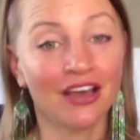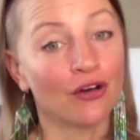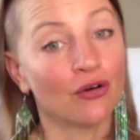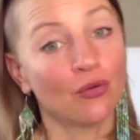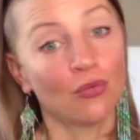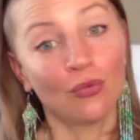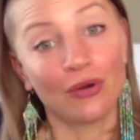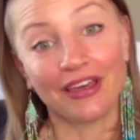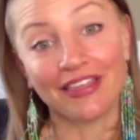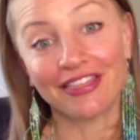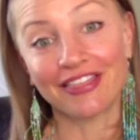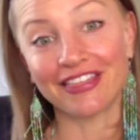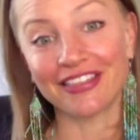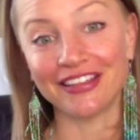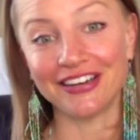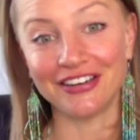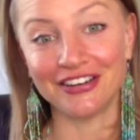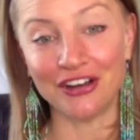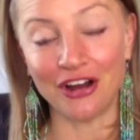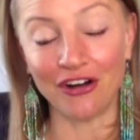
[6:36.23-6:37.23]
with
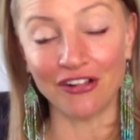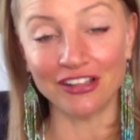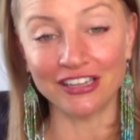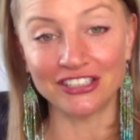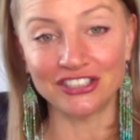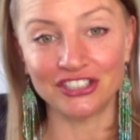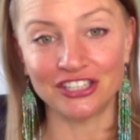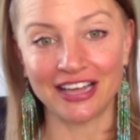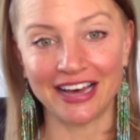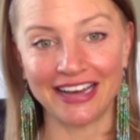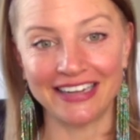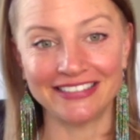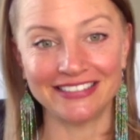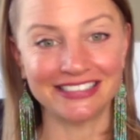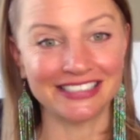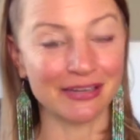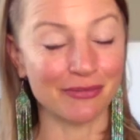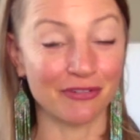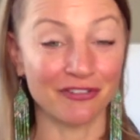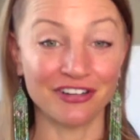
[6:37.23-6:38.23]
knowledge that
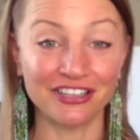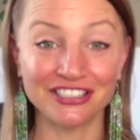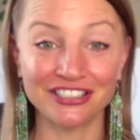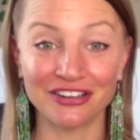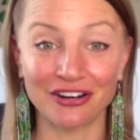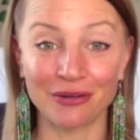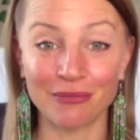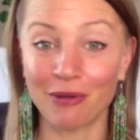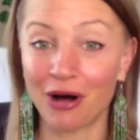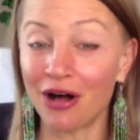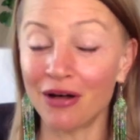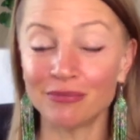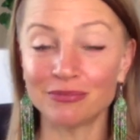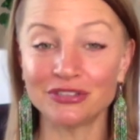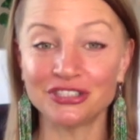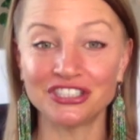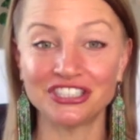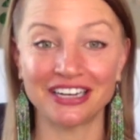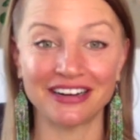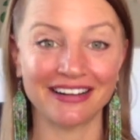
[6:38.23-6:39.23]
some of us are
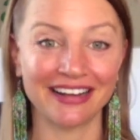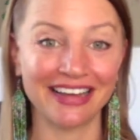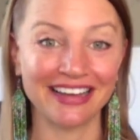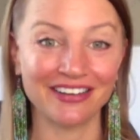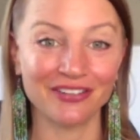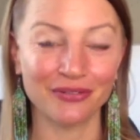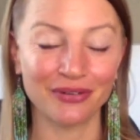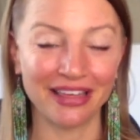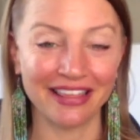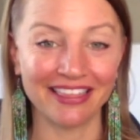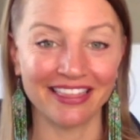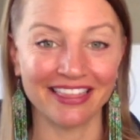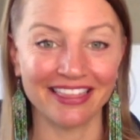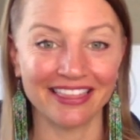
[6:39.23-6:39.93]
moms sharing with